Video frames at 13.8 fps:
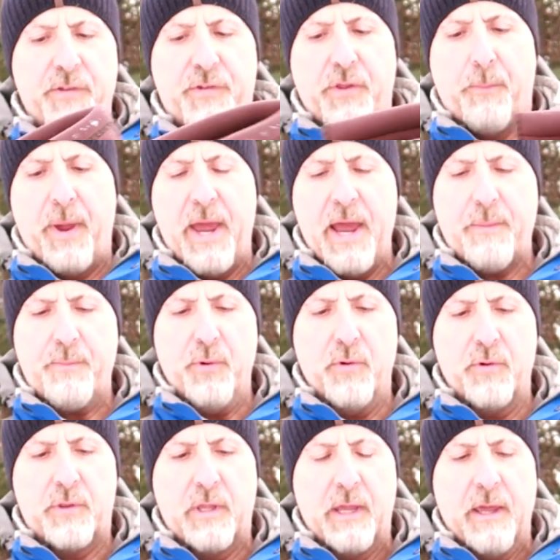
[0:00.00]
is the pack
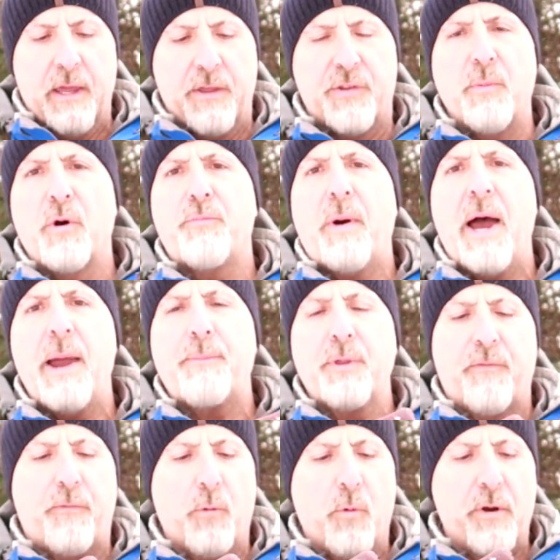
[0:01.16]
boot is the most popular
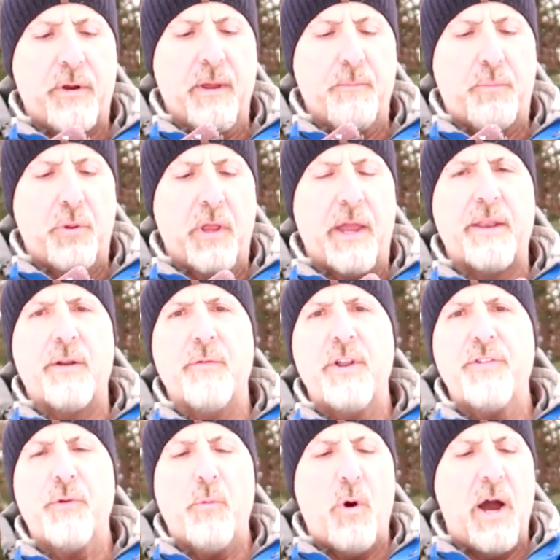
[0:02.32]
for work and play, and the
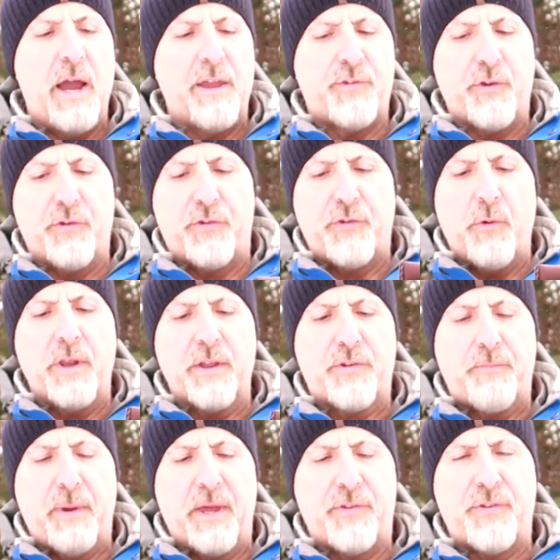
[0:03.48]
reason why is they're so
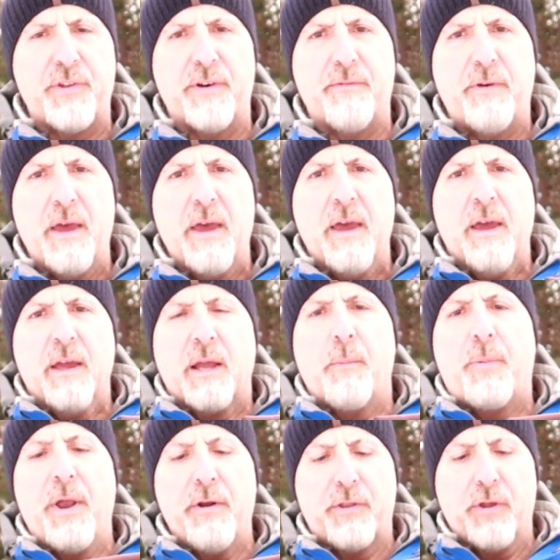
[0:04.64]
inexpensive
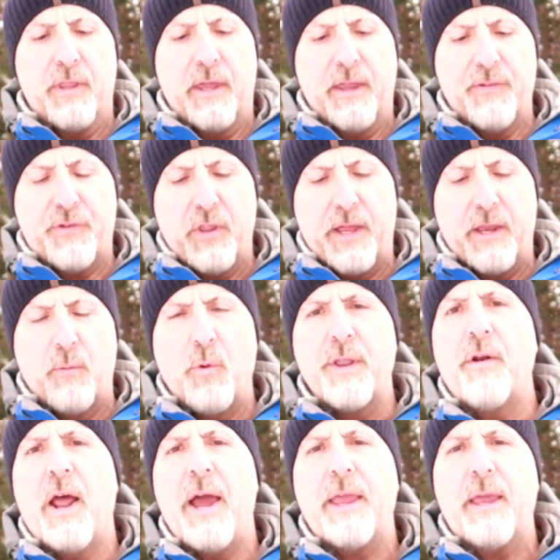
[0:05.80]
compared to the insulated
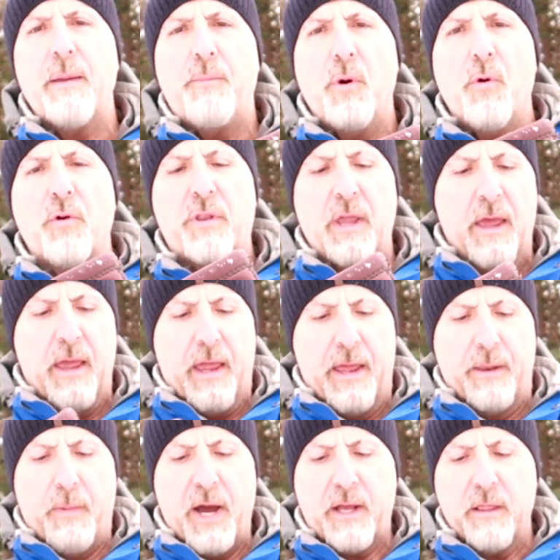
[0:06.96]
winter hiking boot and
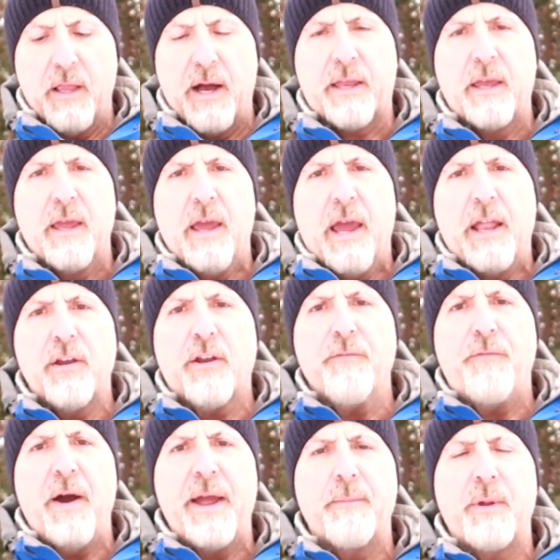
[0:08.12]
the Mukluk, and you can
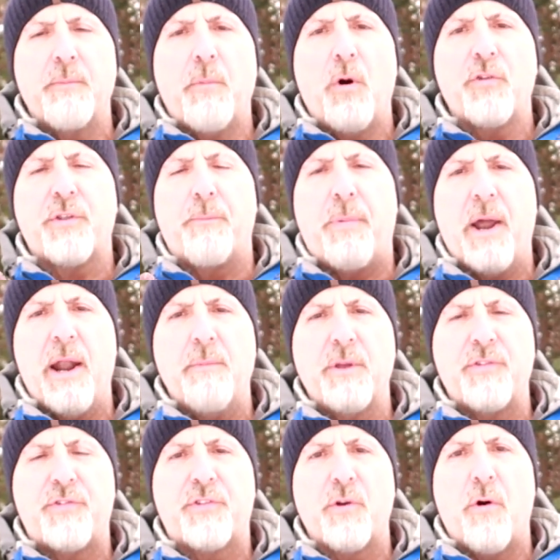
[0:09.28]
find them in most
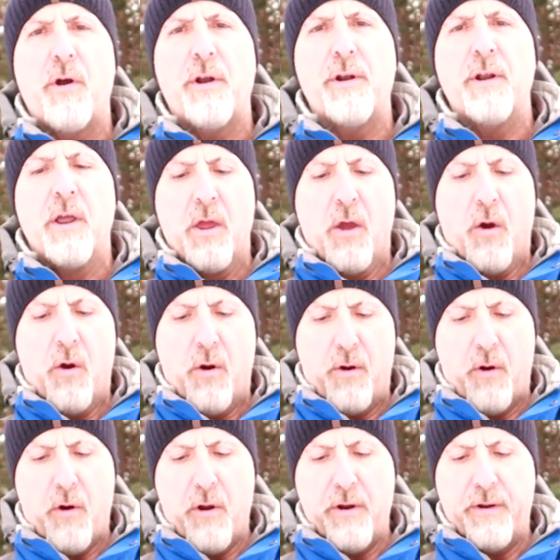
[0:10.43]
department store
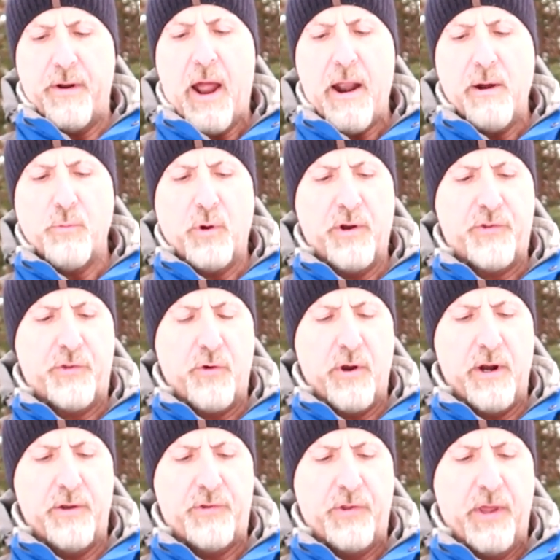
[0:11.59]
or hardware
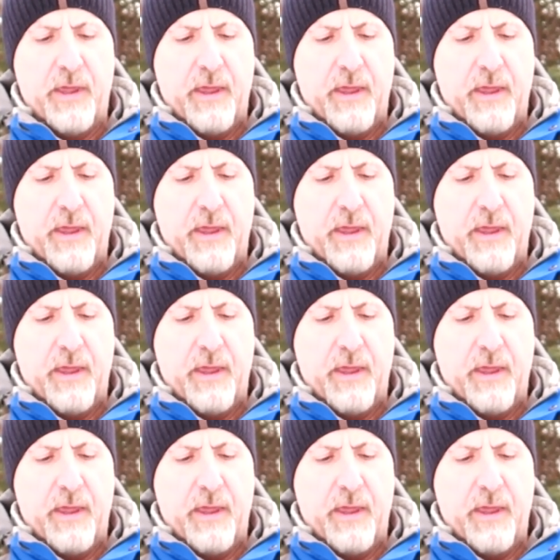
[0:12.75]
stores.